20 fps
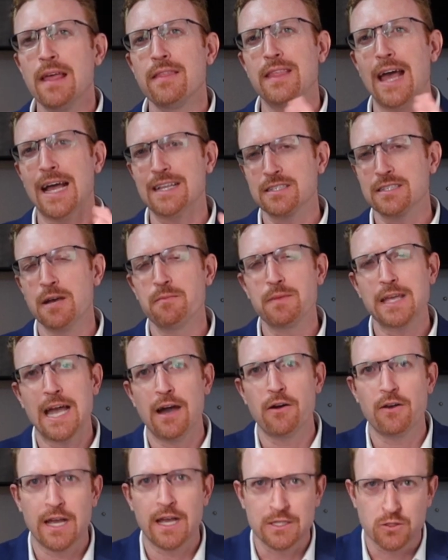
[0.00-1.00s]
That's coming
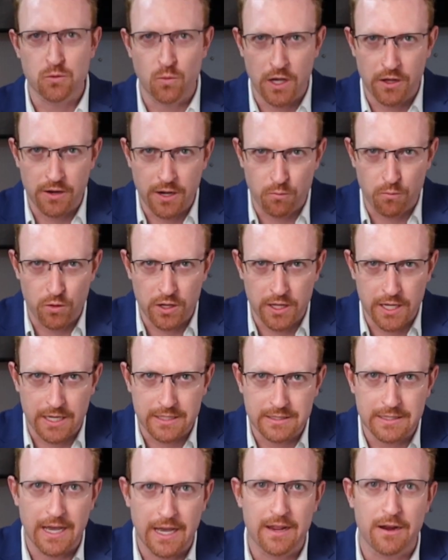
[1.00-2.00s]
out as well, and I'm really
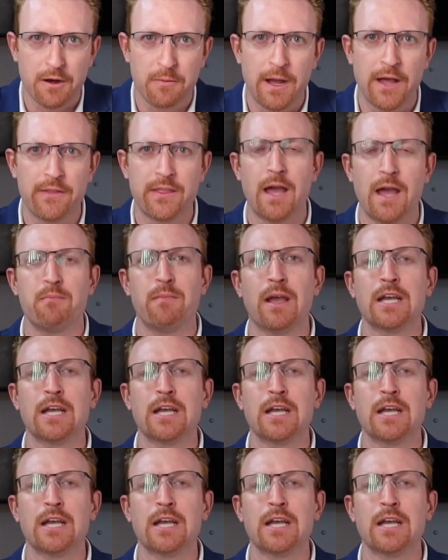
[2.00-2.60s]
excited about that.